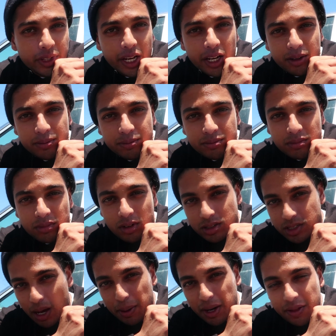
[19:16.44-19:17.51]
Yeah,
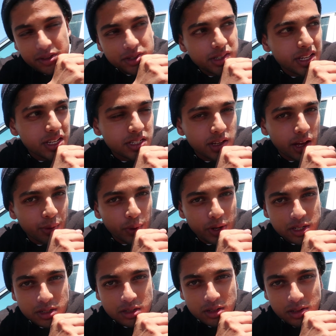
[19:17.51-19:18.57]
time to get this thing
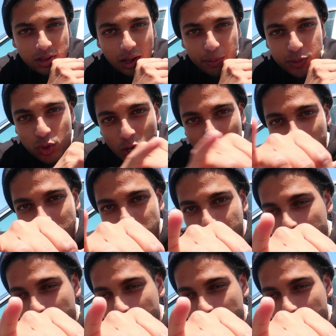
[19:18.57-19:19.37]
sideways. I'm gonna talk about